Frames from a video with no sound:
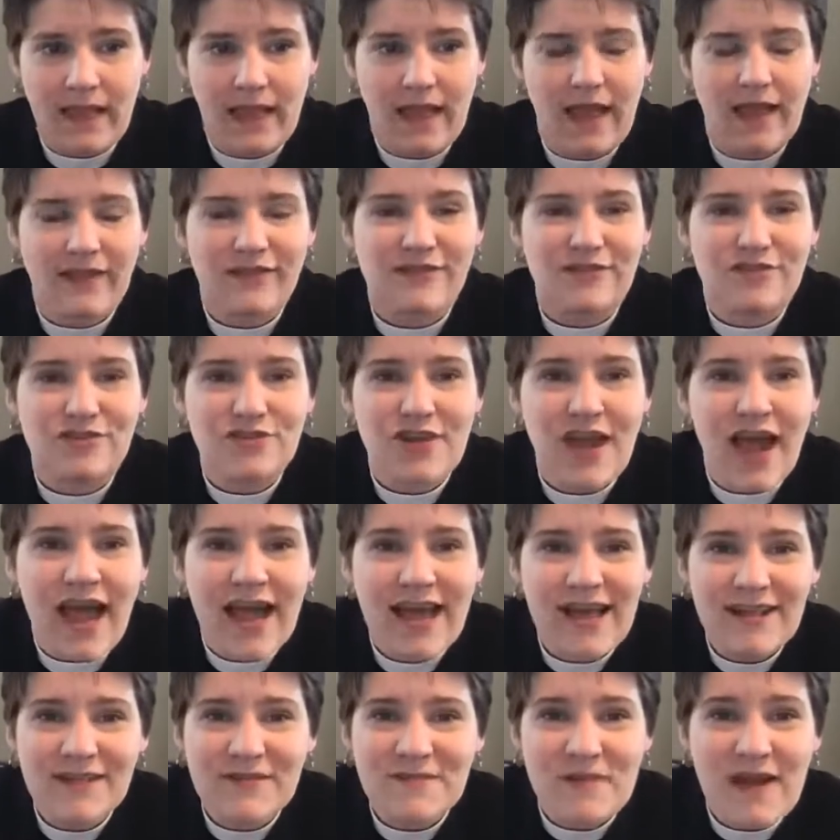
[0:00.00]
As a
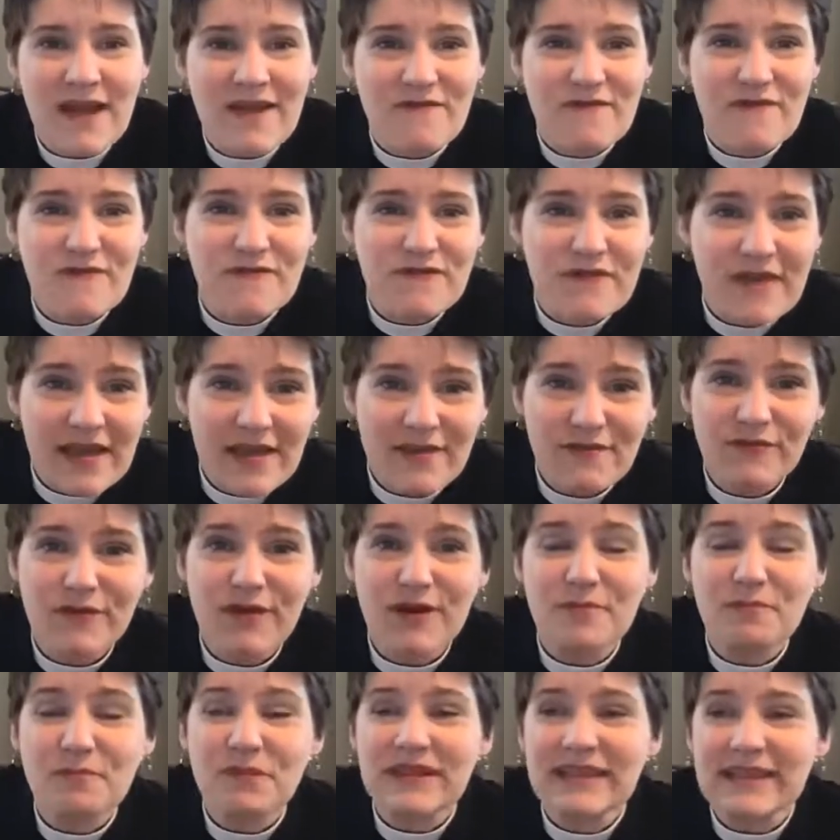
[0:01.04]
child, my
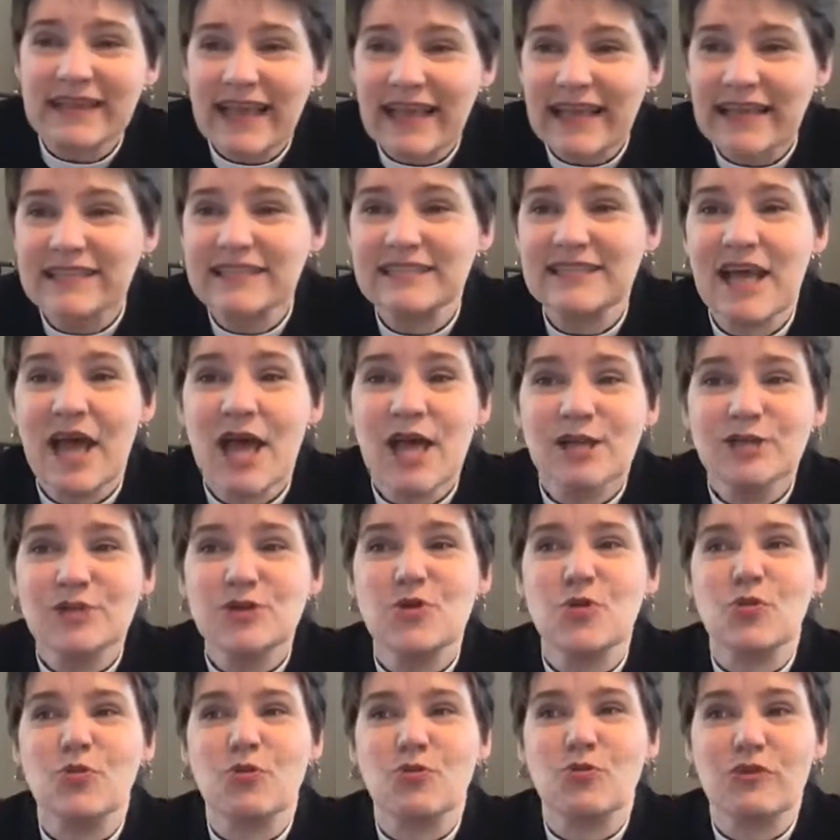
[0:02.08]
favorite place
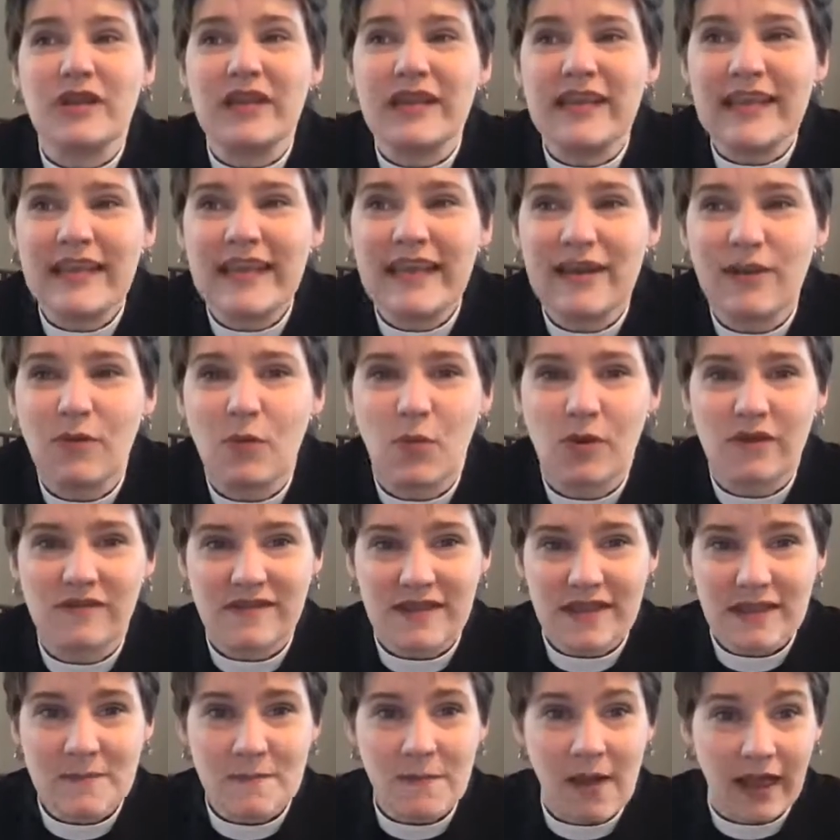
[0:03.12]
to read was
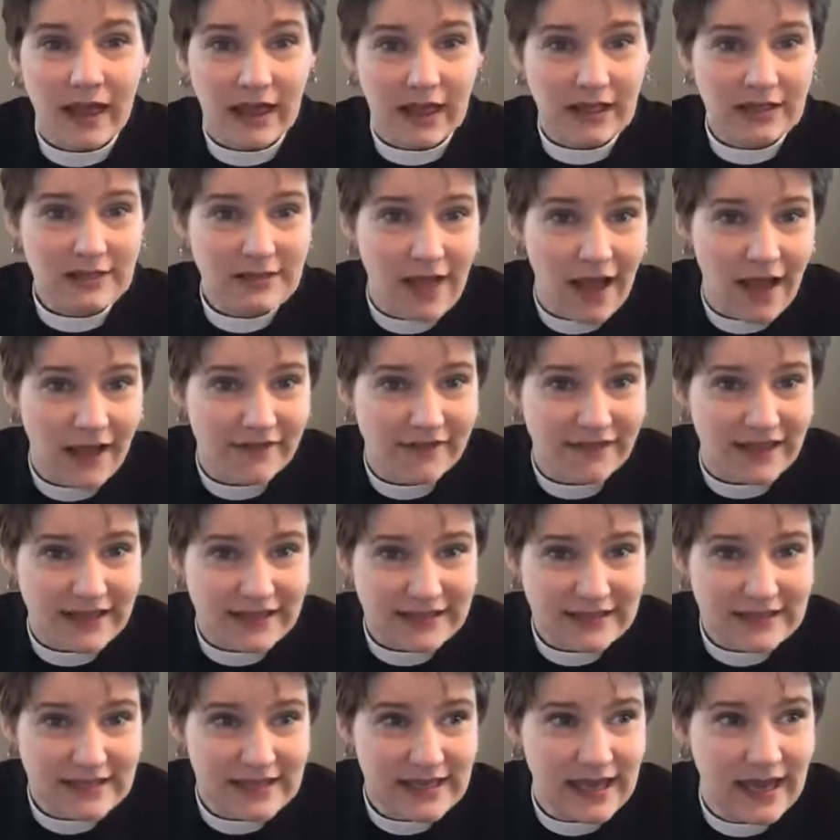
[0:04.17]
in my
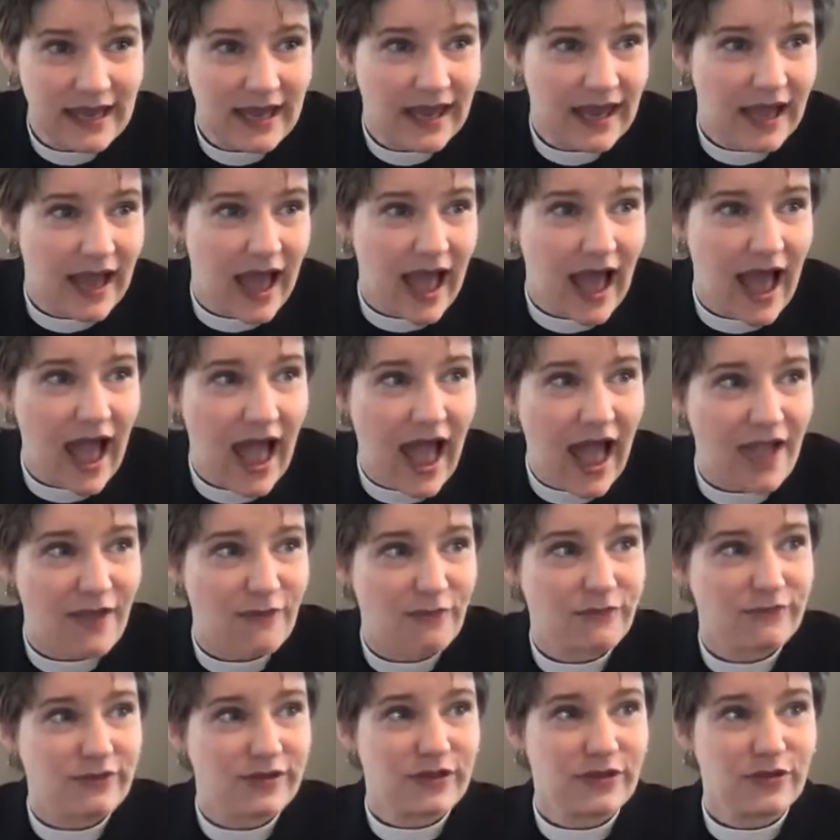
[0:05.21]
closet. I
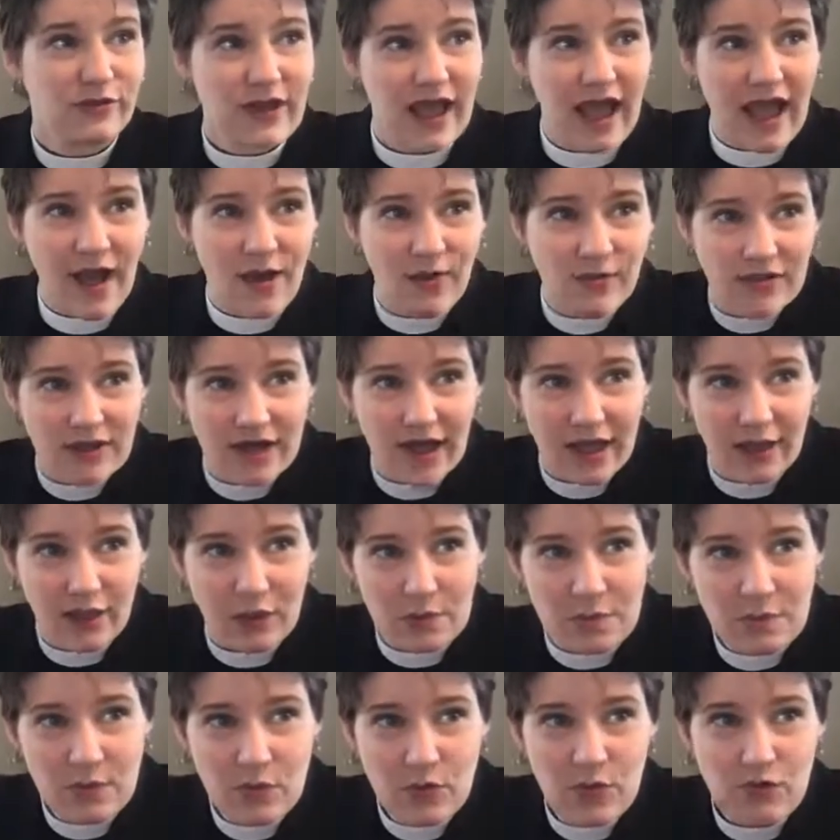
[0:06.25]
figured out that I could
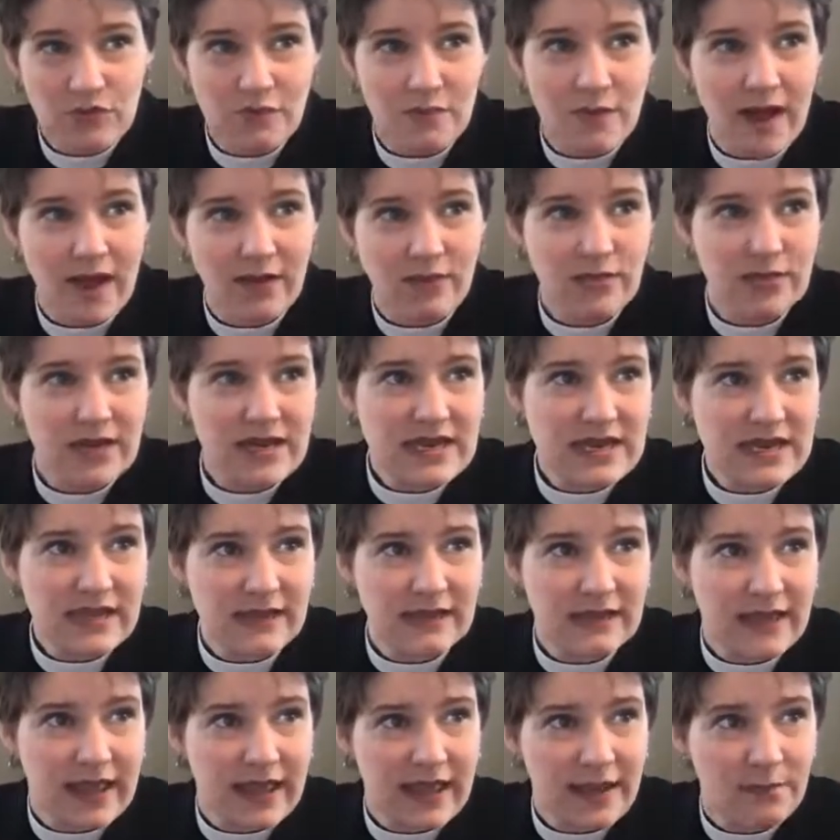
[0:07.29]
move my reading
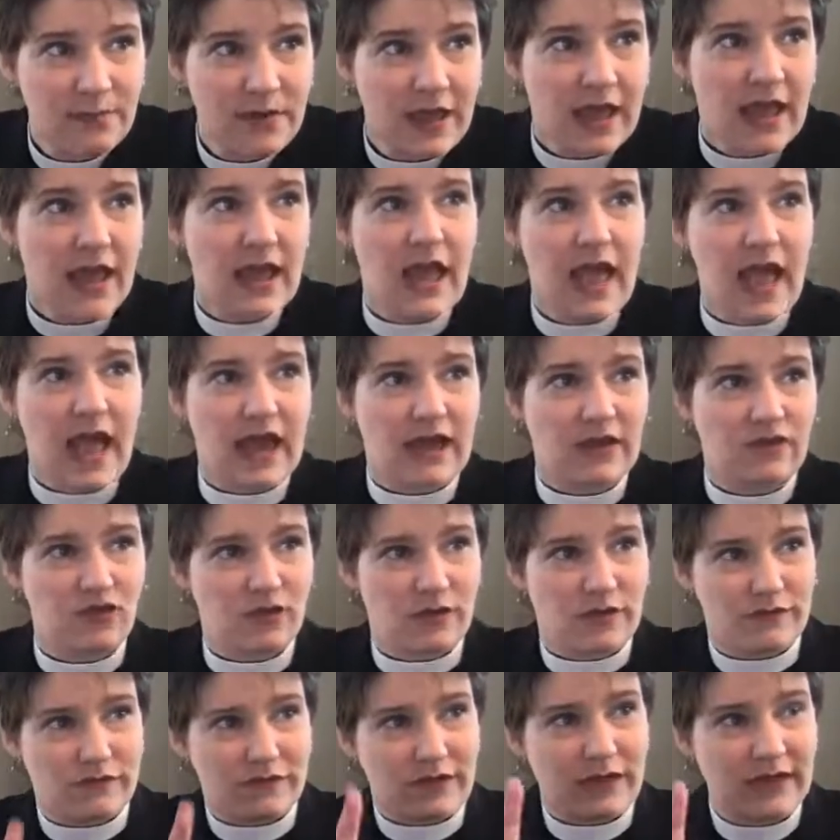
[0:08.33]
lamp and sort
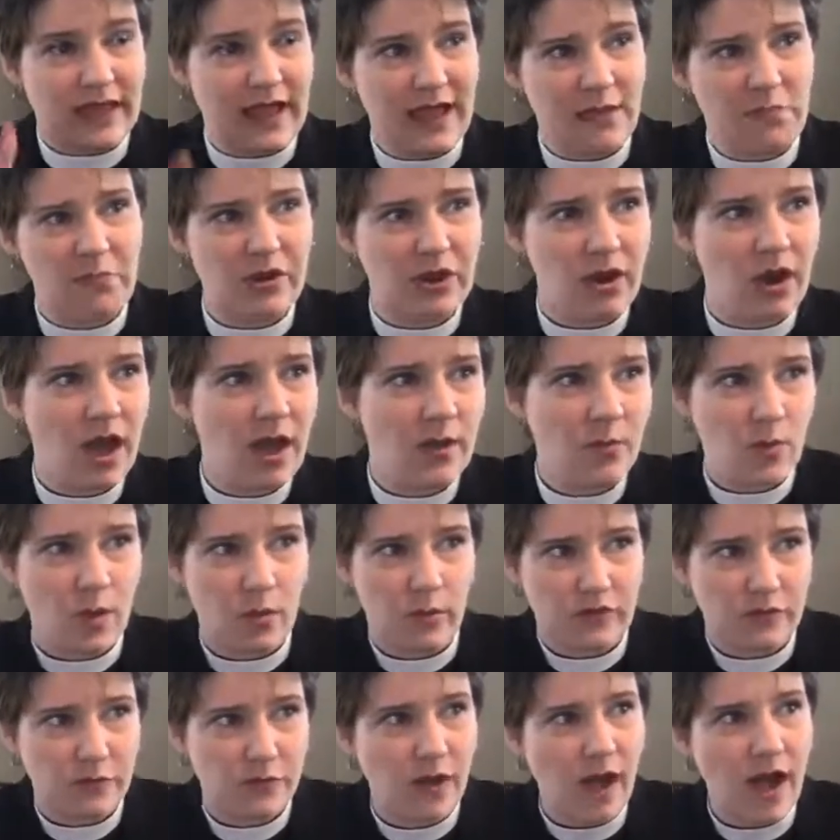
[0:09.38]
of clamp it on what
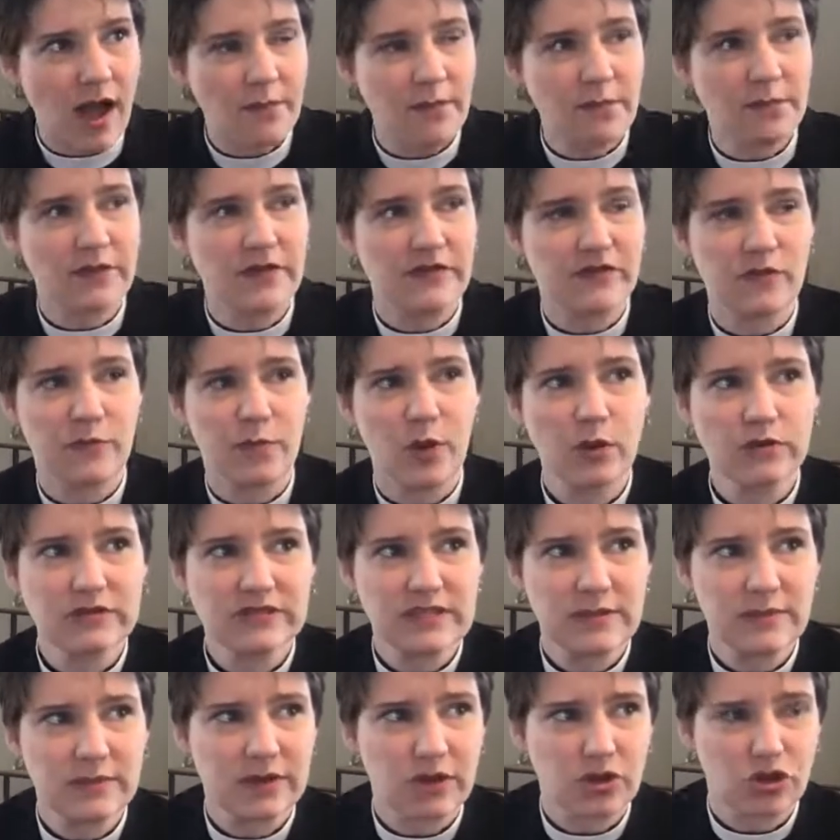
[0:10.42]
was probably supposed
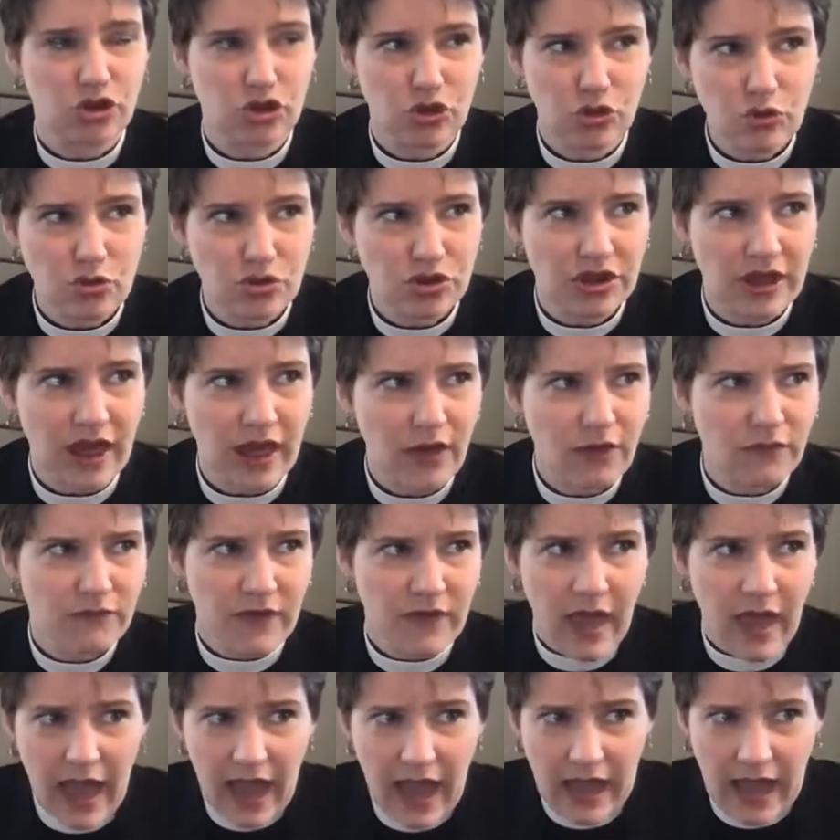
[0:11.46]
to be a shoe shelf,
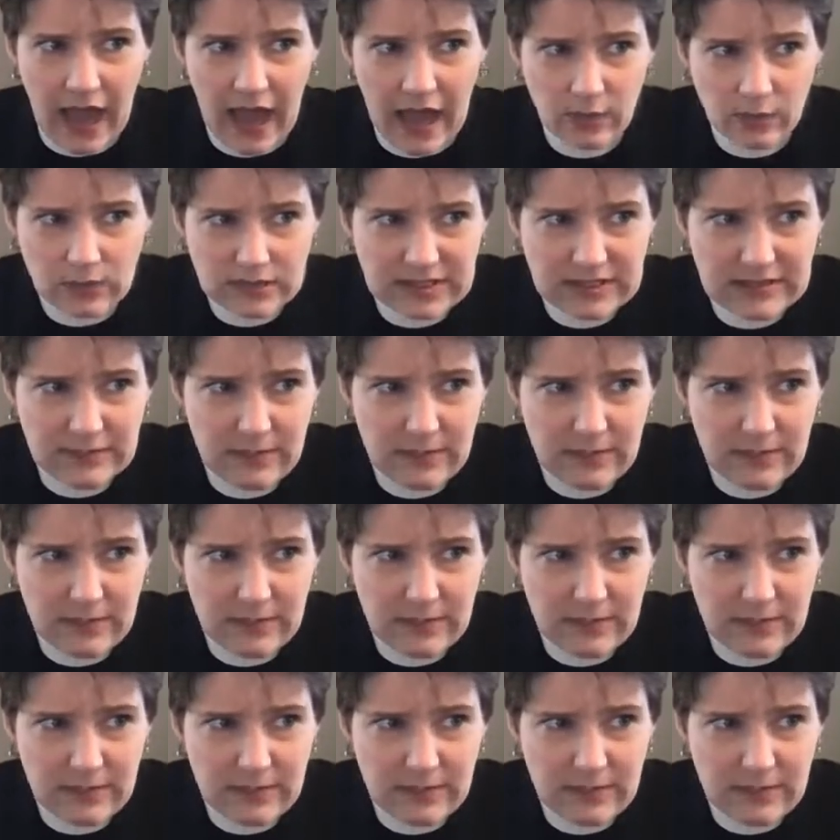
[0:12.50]
and I was